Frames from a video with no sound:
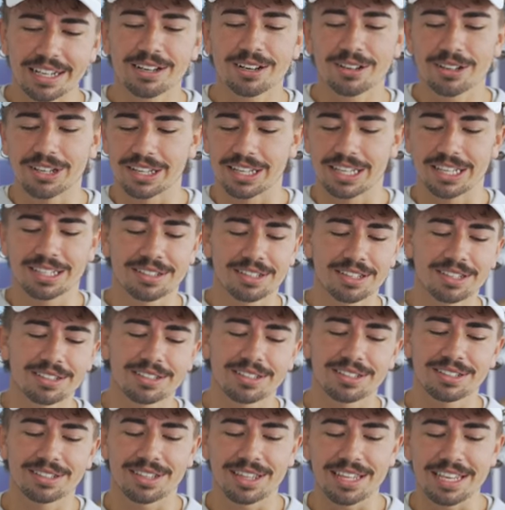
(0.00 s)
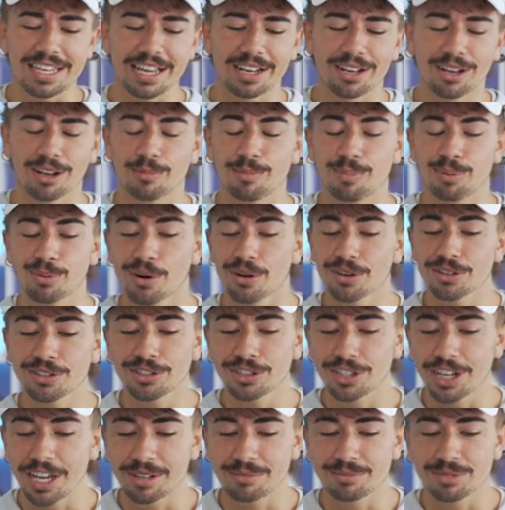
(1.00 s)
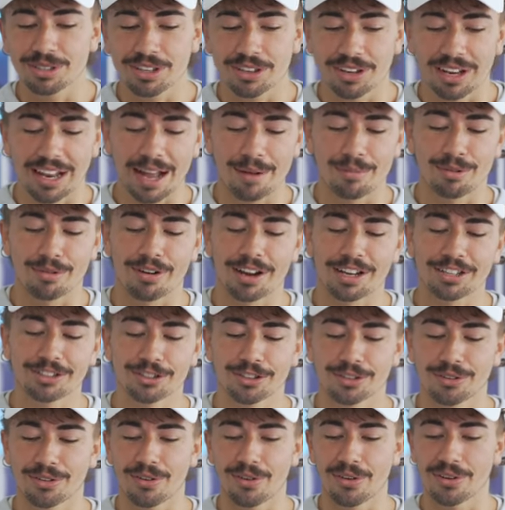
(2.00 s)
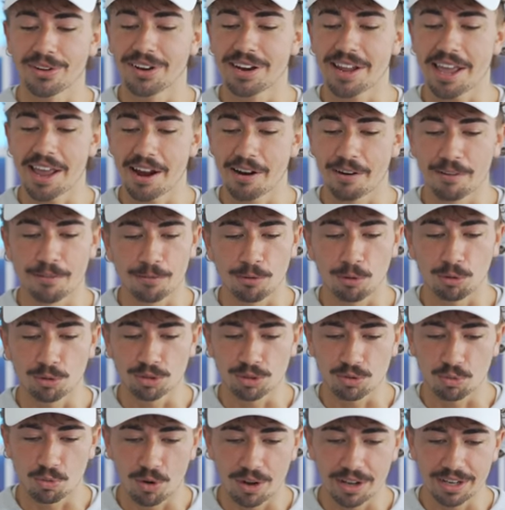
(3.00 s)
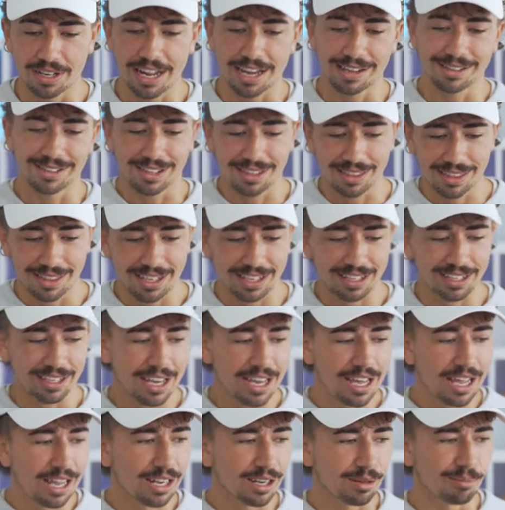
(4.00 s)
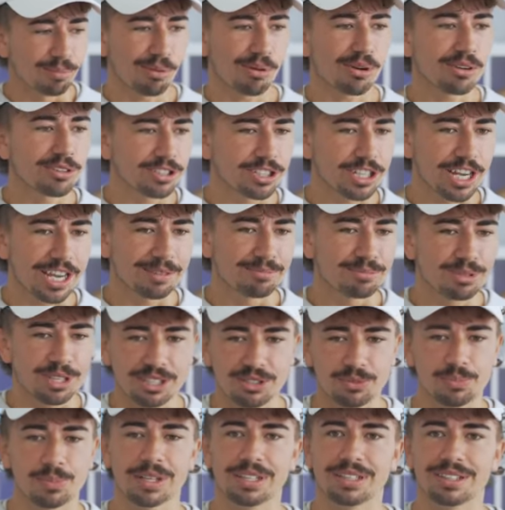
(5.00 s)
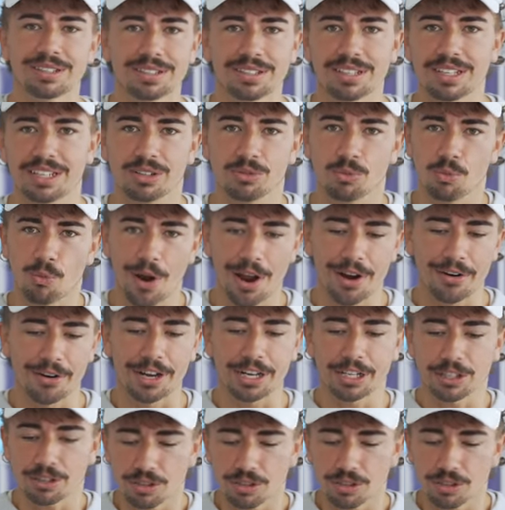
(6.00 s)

a look at this. This is the LeBron James collaboration on an Air Force One. Now you think LeBron James has been seen wearing